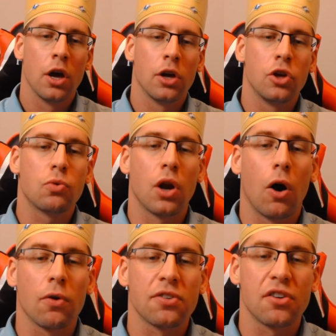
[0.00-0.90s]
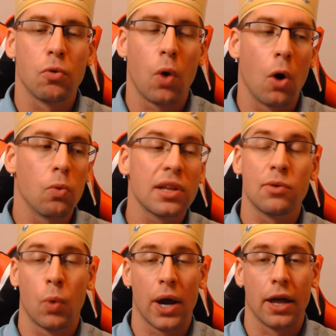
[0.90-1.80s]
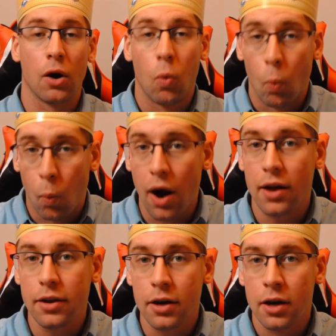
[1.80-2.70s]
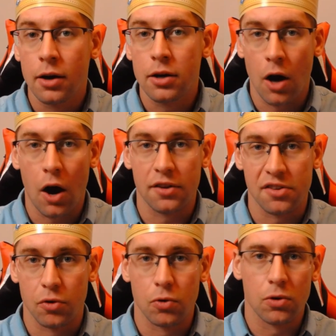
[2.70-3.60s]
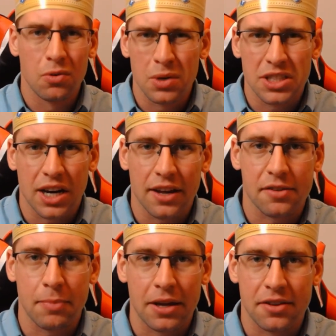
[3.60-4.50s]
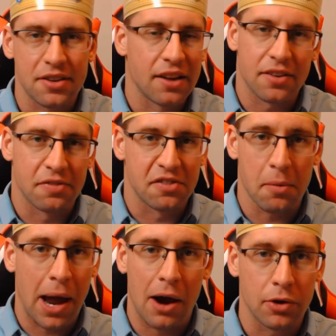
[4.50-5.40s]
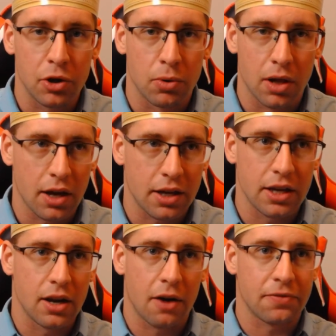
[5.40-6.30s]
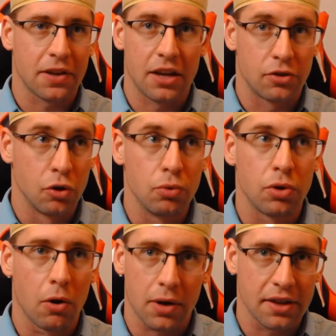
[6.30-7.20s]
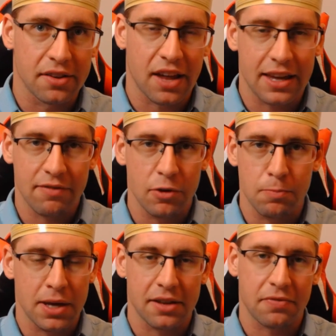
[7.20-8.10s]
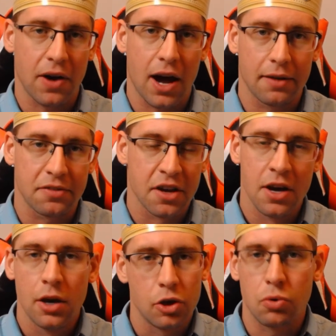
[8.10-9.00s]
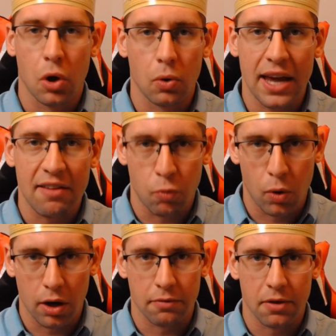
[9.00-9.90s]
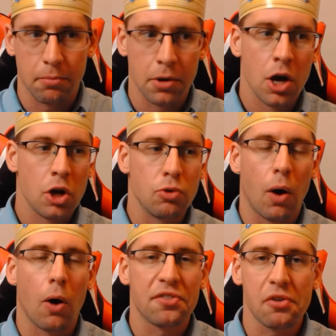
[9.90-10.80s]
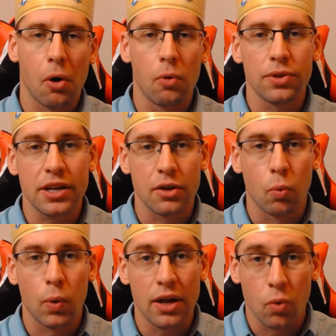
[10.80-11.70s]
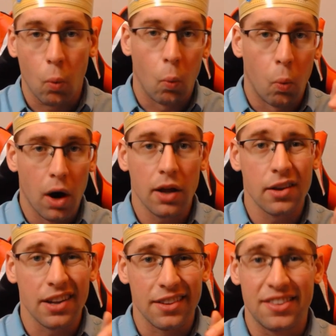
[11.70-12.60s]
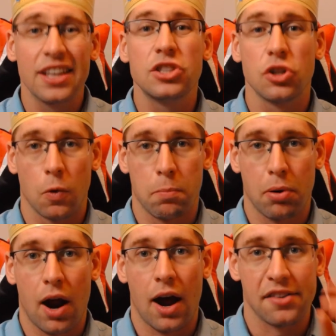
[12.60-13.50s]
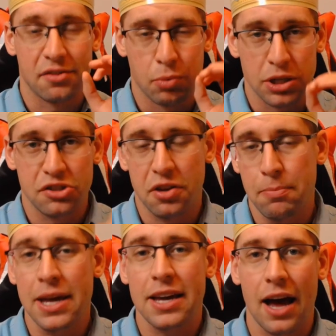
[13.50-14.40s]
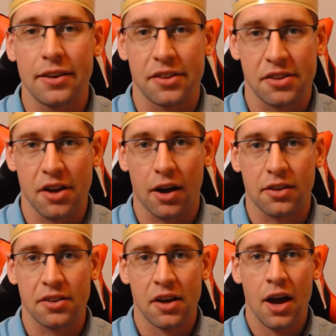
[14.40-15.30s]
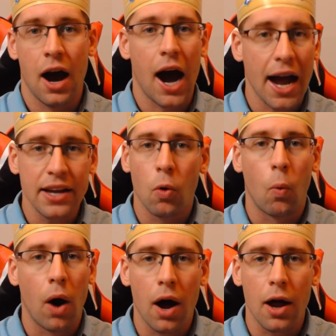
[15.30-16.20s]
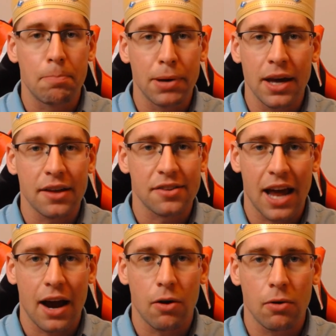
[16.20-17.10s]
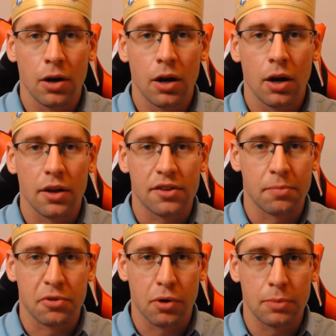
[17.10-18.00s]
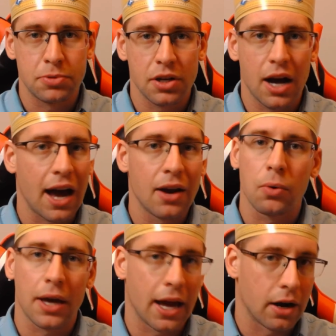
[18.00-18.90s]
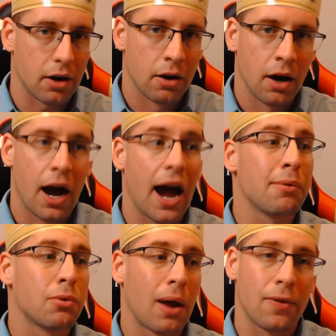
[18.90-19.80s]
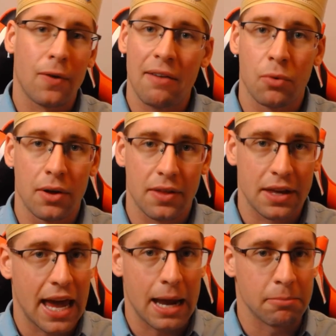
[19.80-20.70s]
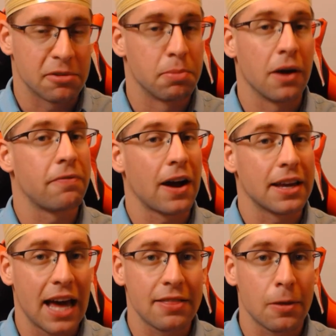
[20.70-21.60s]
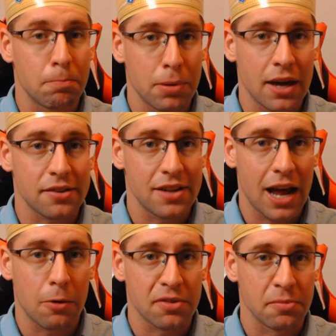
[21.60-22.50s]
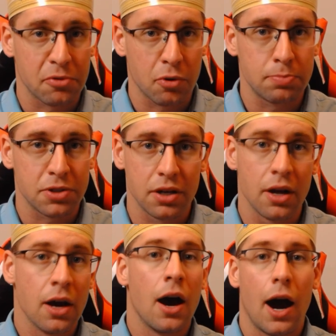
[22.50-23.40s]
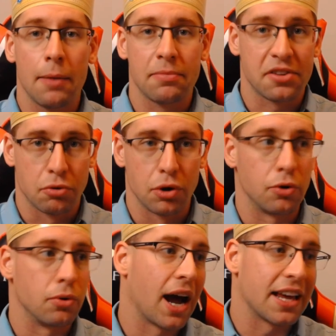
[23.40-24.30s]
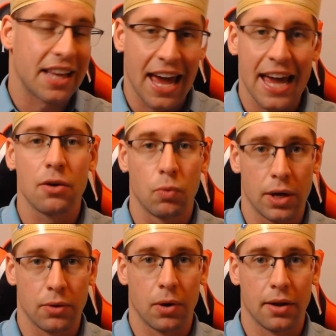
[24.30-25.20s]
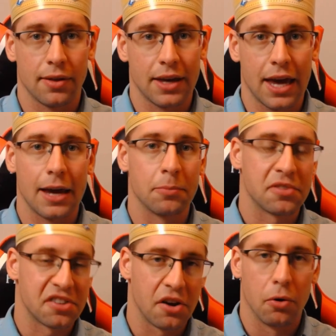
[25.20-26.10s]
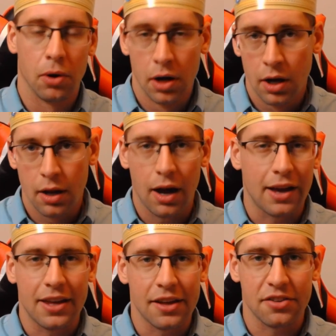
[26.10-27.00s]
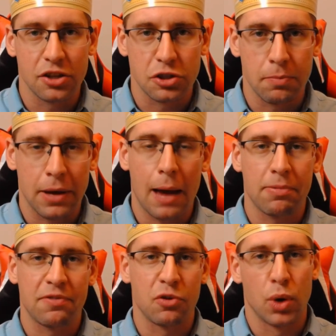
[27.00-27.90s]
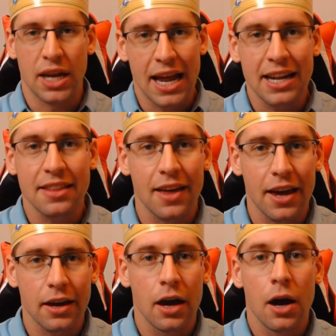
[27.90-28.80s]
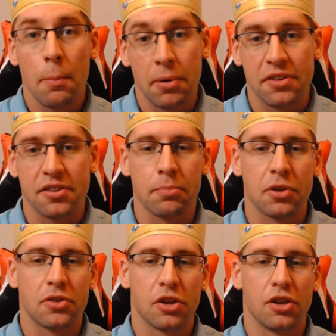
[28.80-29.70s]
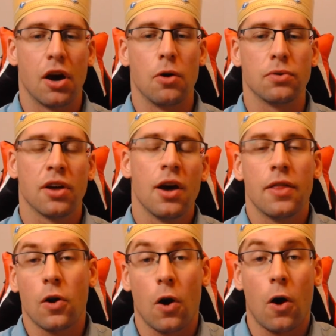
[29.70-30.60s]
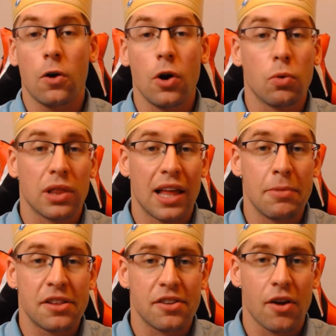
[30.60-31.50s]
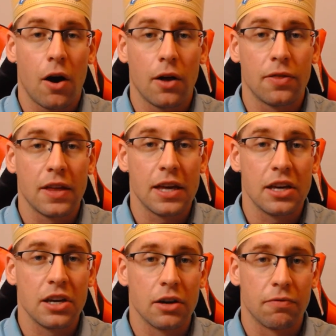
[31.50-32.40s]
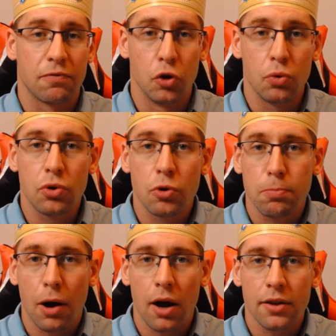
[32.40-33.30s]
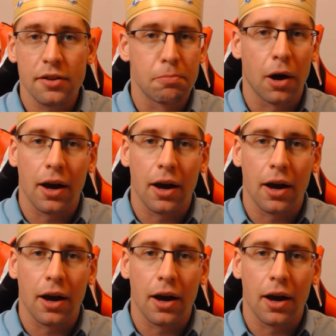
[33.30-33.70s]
You can also only win 1 console, which I guess makes sense. If somehow you were lucky enough to get 2 tokens that gave you PS5s, you can only have 1 of them. You also only can win 1 digital prize, which to me kind of sucks. I don't want a PS Now subscription. I don't care. I would rather have one of the games. But if I get the PS Now subscription, I'm screwed. I can't win one of the games. So I guess you should be happy if you win anything, but something to note. There are no limits on the food coupons, but